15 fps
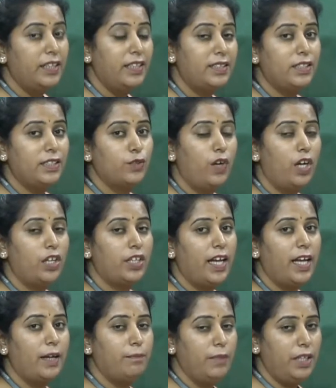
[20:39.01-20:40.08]
This is what
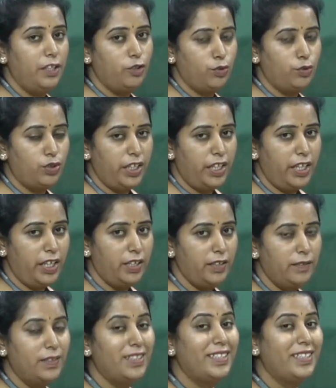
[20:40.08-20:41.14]
I mean to say
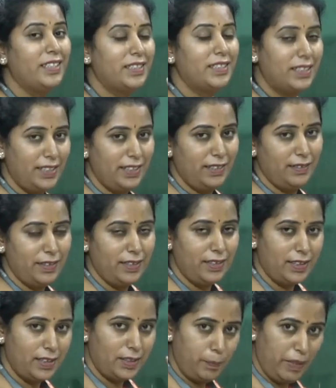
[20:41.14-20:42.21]

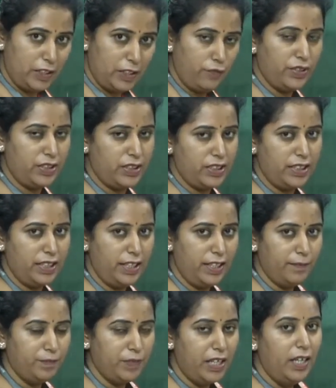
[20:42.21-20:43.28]

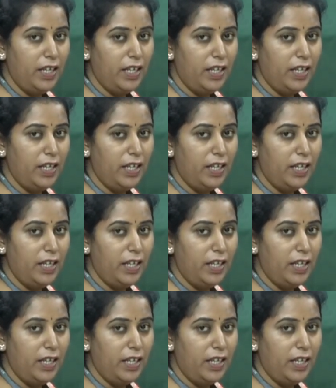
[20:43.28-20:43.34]
specificity.